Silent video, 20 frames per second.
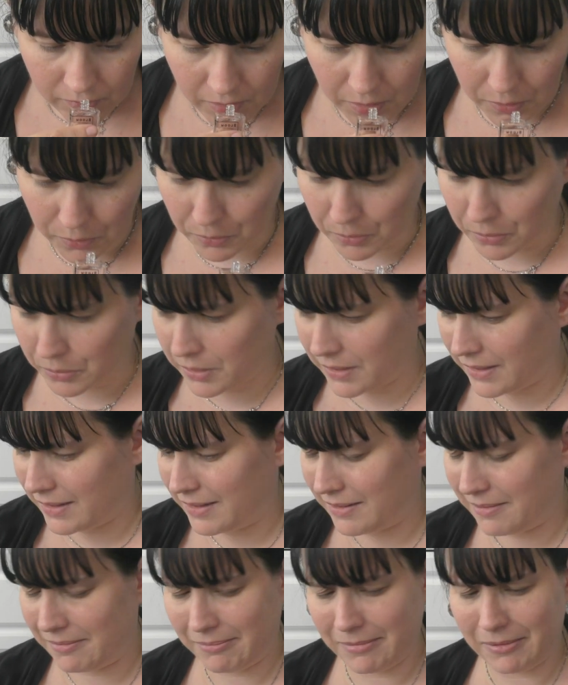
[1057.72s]
Ooh,
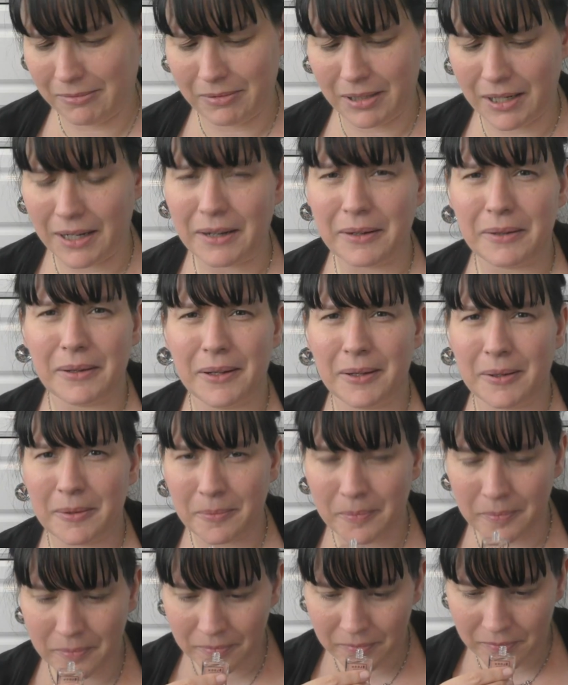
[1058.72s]
oh no.
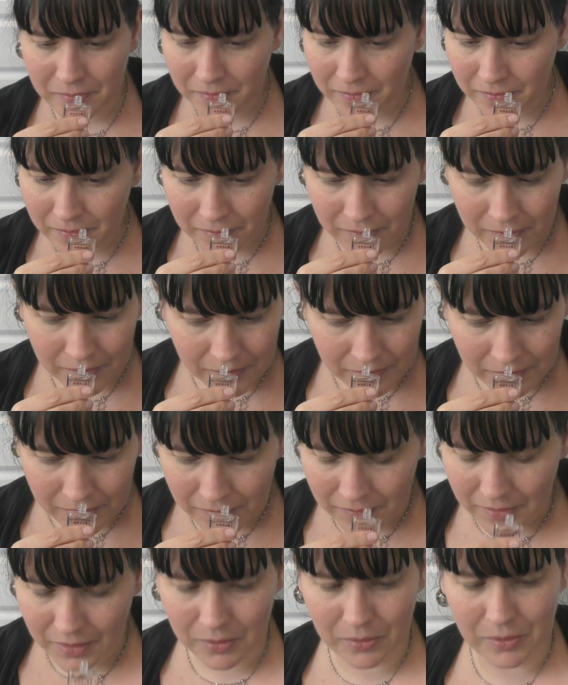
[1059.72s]

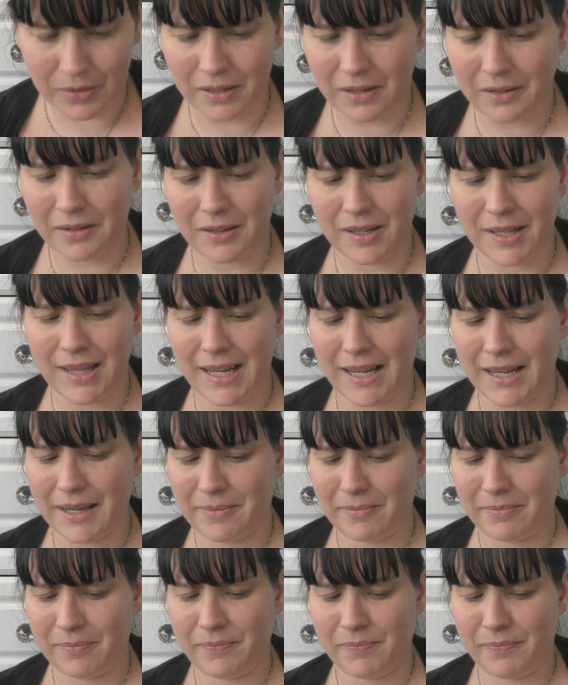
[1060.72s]
Oh, I don't like that.